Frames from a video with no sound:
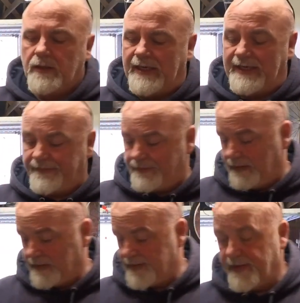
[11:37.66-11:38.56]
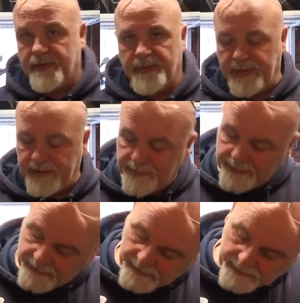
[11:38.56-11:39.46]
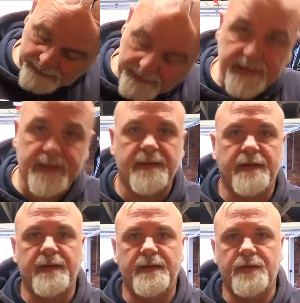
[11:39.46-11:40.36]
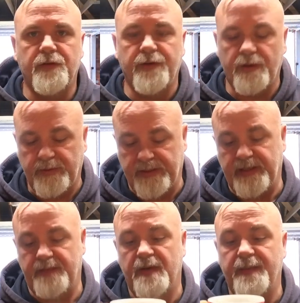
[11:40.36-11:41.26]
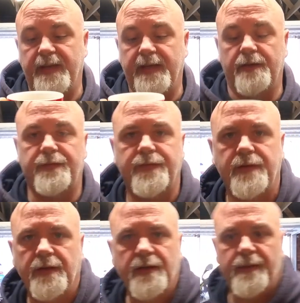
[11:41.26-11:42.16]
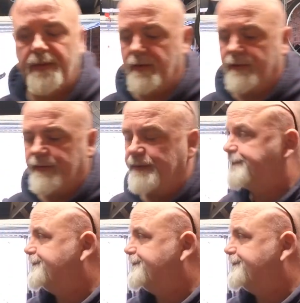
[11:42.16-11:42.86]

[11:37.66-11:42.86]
I left you last night with a beer, and today I join you with a Mummy Elf cup of coffee.